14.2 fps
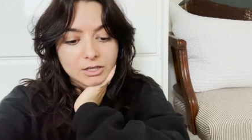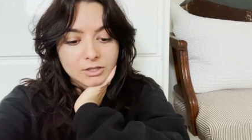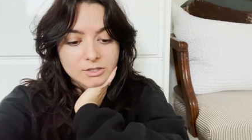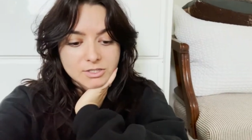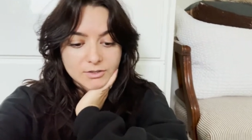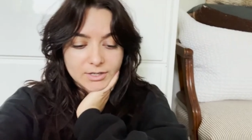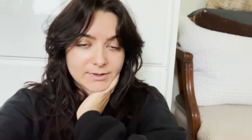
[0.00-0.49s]

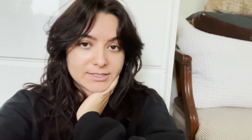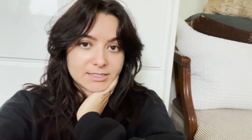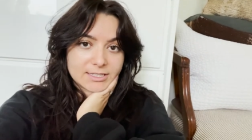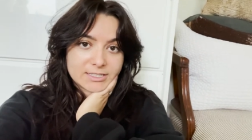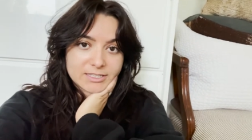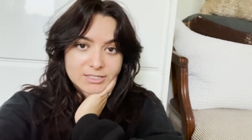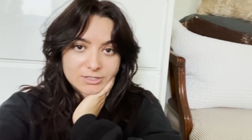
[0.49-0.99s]
So anyways,
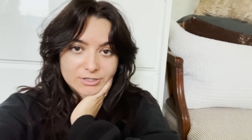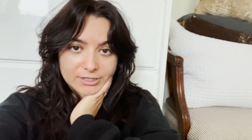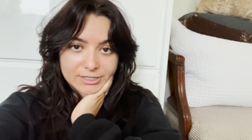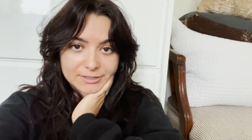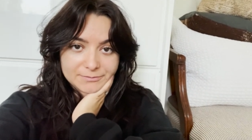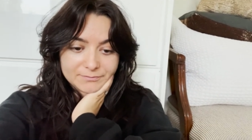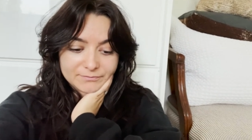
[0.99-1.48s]
let's get
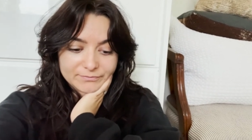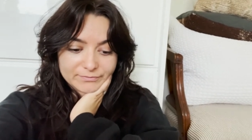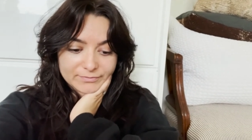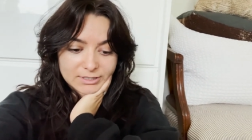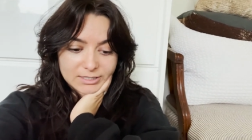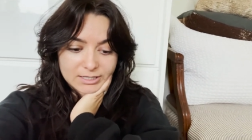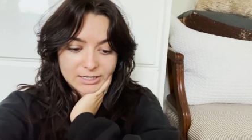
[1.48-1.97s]
started.
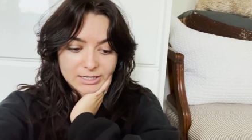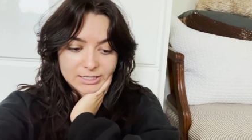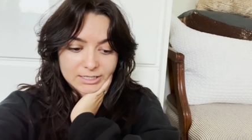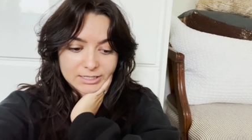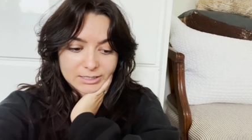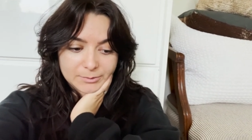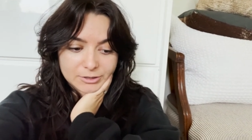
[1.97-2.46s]

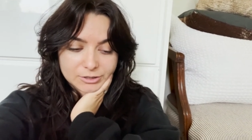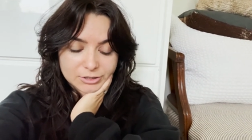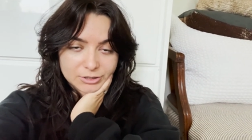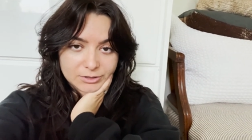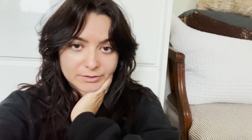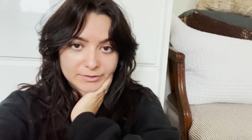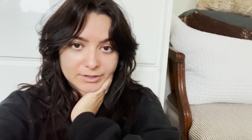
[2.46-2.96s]
Um, I'll show
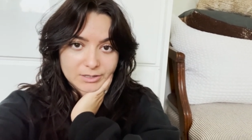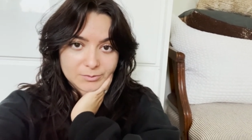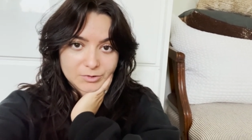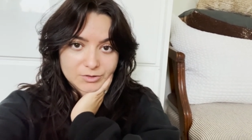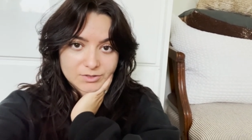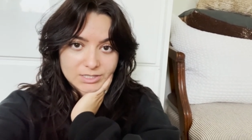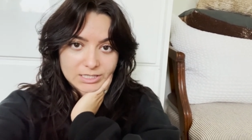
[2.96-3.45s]
you everything I'm
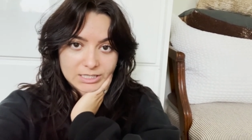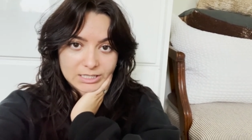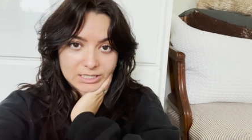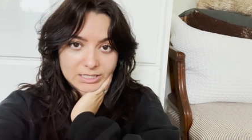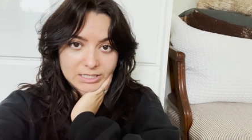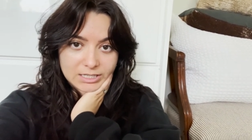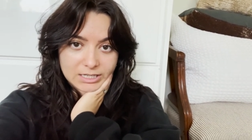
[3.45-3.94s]

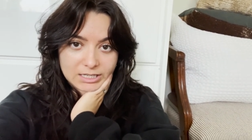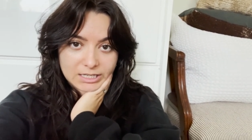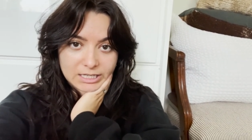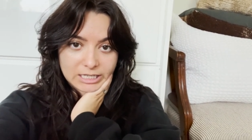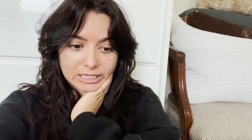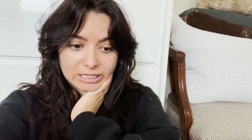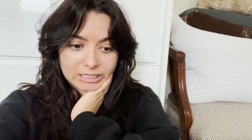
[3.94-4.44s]
using
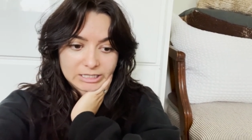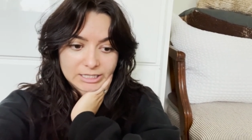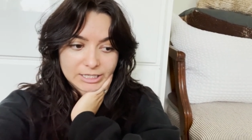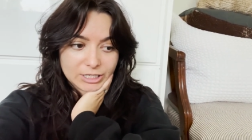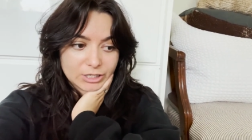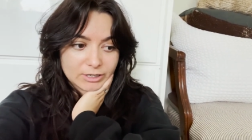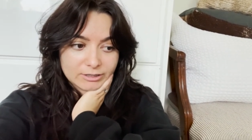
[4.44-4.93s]
and let
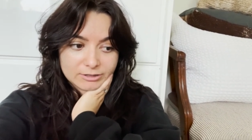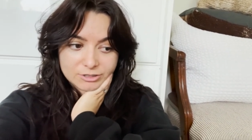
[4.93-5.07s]
you know how the